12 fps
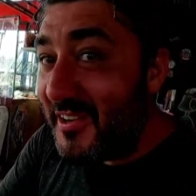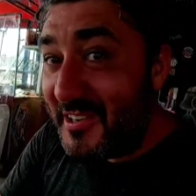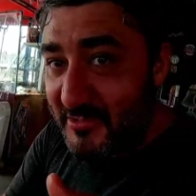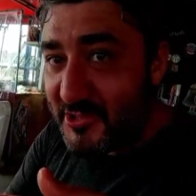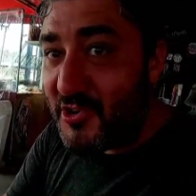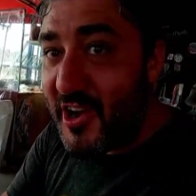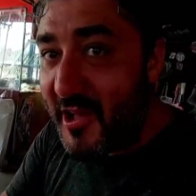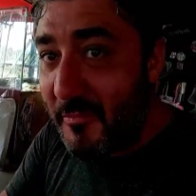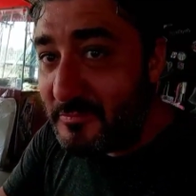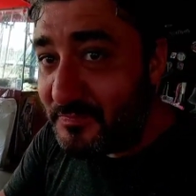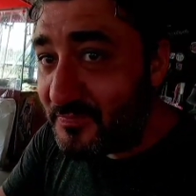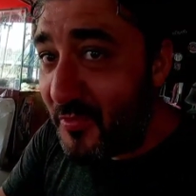you have to try
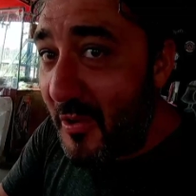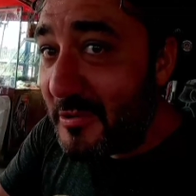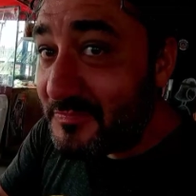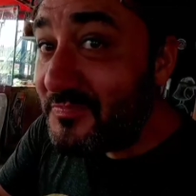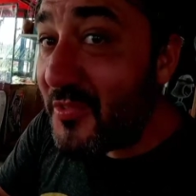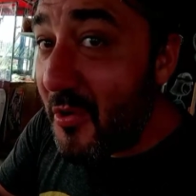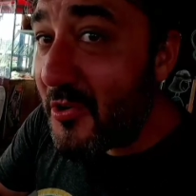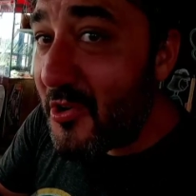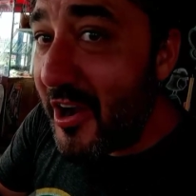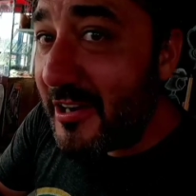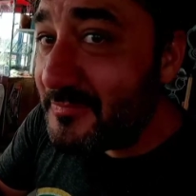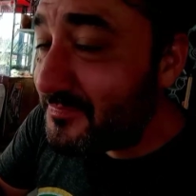it. Go
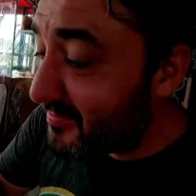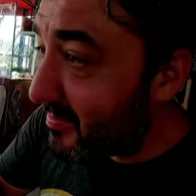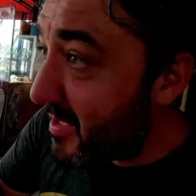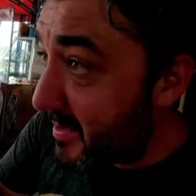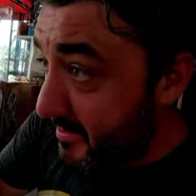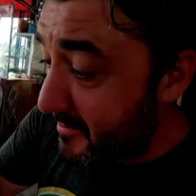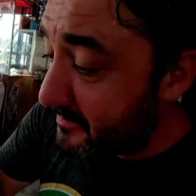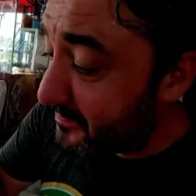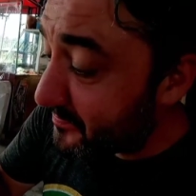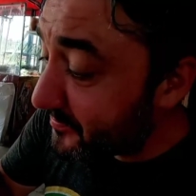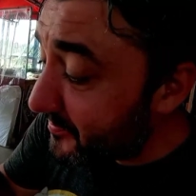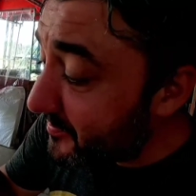try it. And
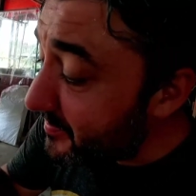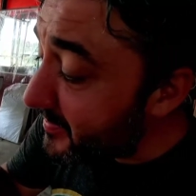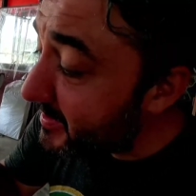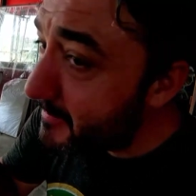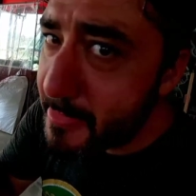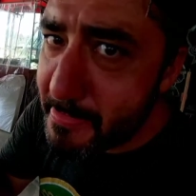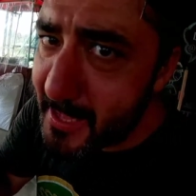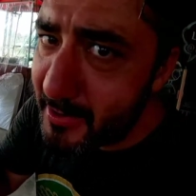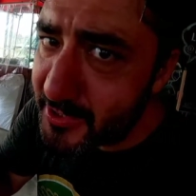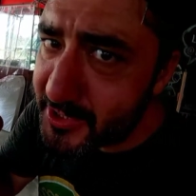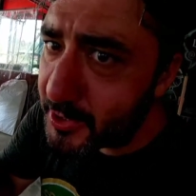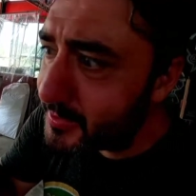mum.
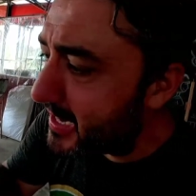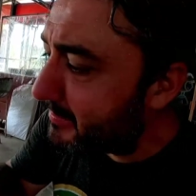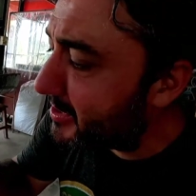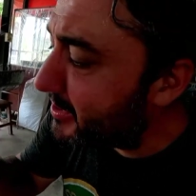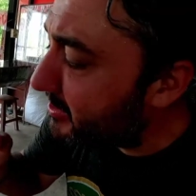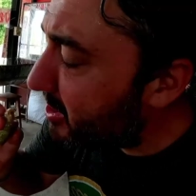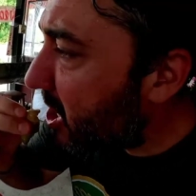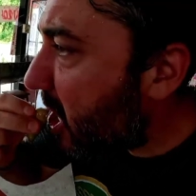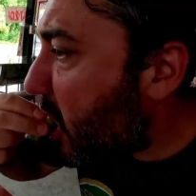they are so damn good.